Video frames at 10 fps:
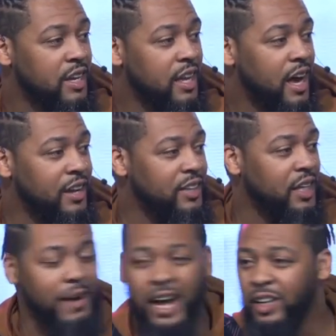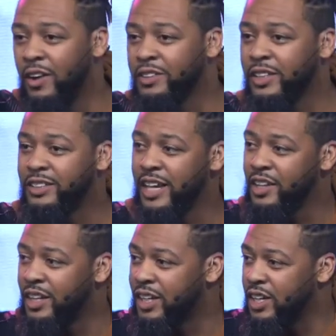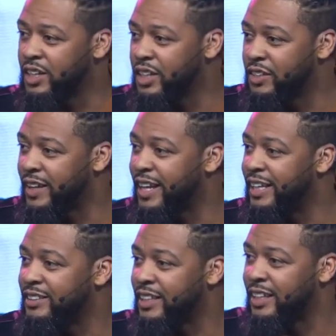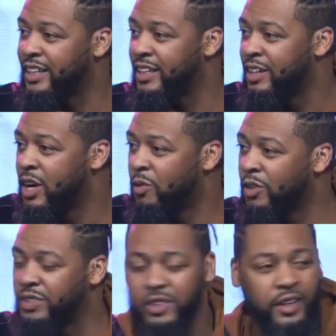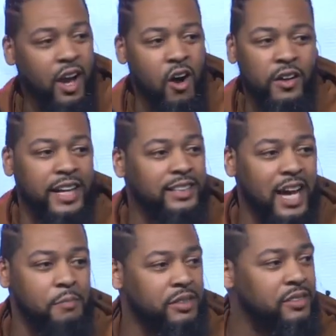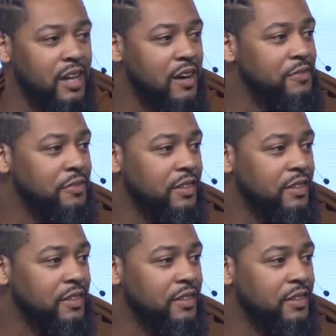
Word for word: Are you thinking about how long it's going to take you to cook your greens and you need to roast the turkey, all that type of stuff?